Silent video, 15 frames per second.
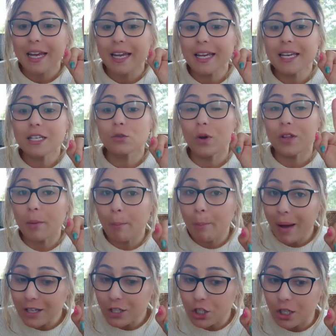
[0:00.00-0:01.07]
Here's where the
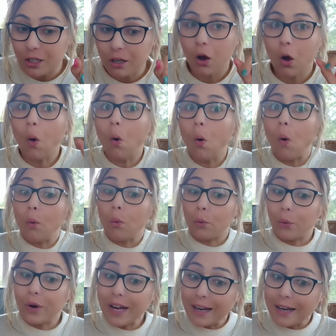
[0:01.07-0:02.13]
magic, or
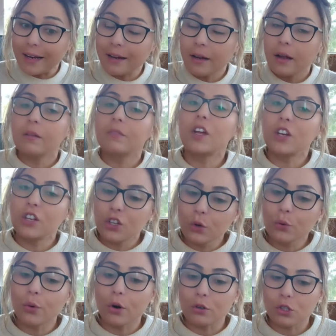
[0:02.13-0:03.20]
really the
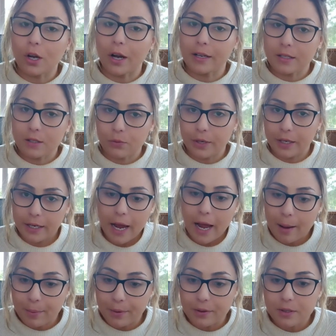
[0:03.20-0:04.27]
neuroscience, really
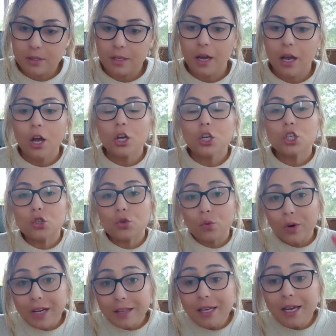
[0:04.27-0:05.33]
happens.
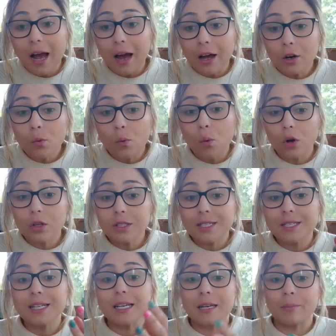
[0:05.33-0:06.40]
Shrink the
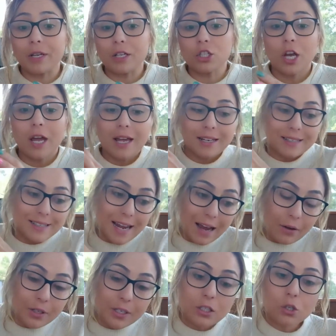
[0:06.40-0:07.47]
unwanted image
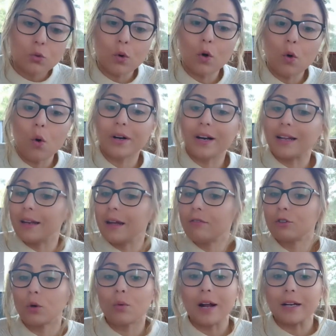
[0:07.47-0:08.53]
down into a corner, left
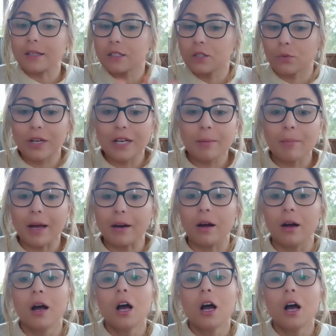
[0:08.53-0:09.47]
or right, doesn't really matter.